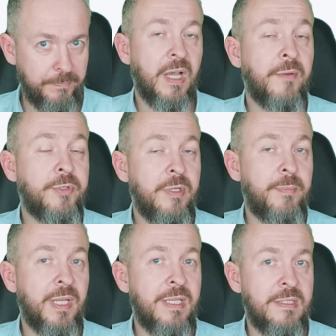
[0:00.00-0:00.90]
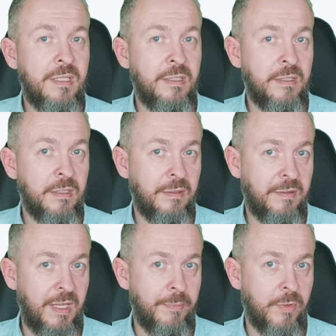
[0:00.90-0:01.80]
After replacing the
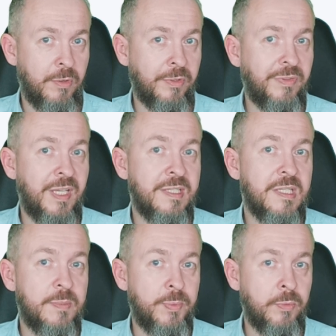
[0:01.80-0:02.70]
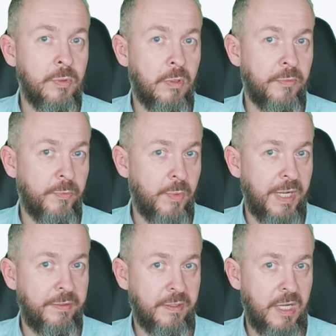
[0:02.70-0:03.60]
demo or test spool of
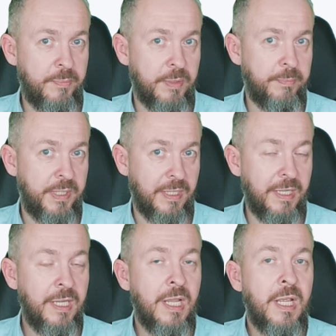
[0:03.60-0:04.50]
white Hyper PLA,